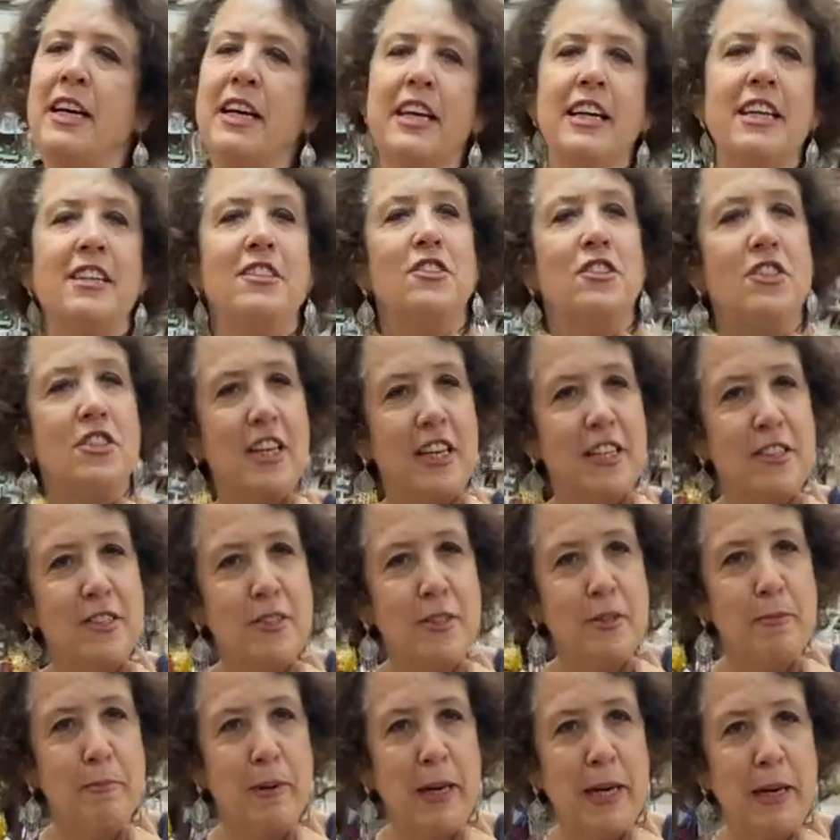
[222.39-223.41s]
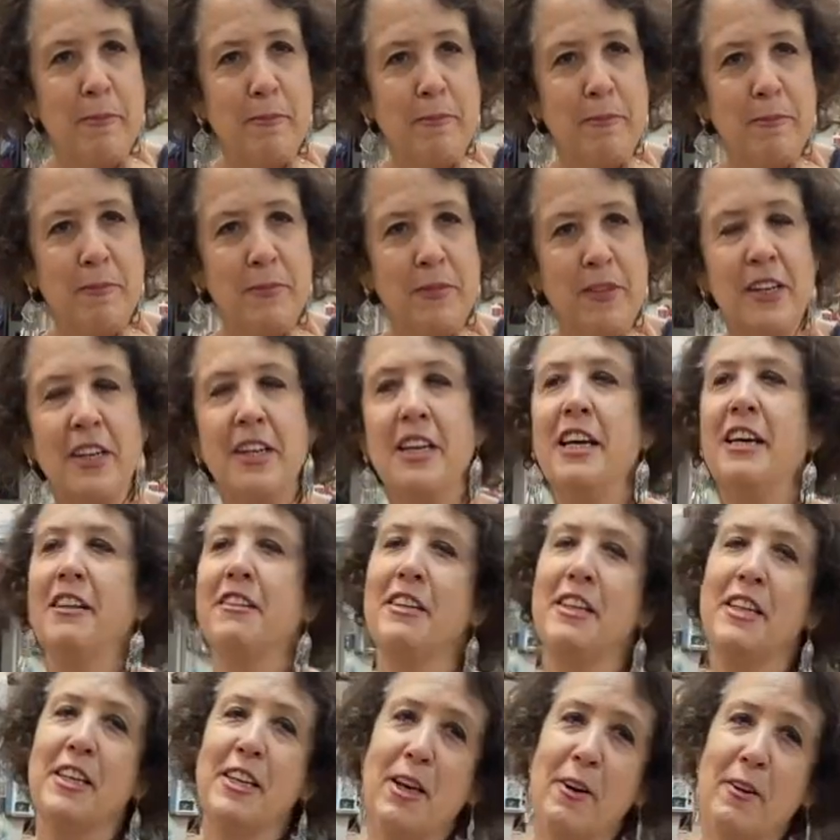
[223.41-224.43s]
it's just a bum,
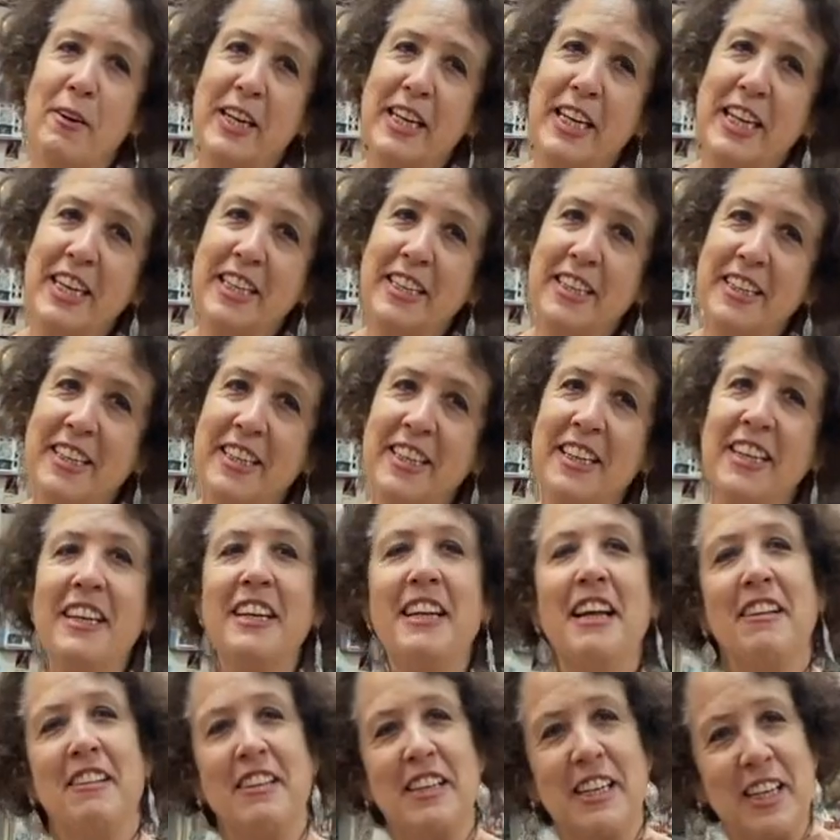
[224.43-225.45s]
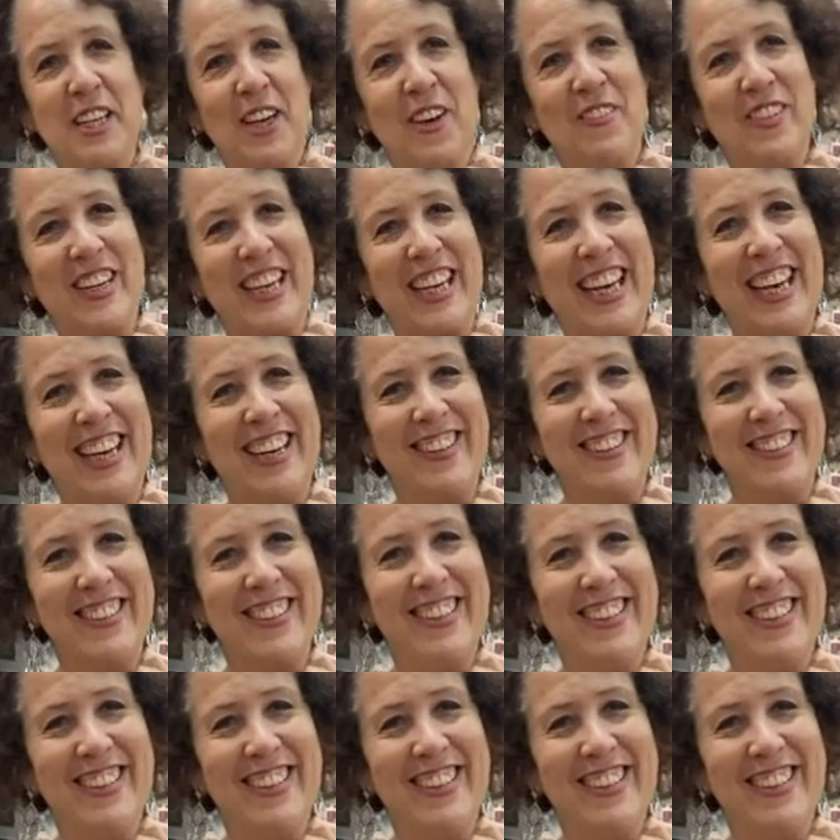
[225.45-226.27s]
nothing going in, nothing coming out,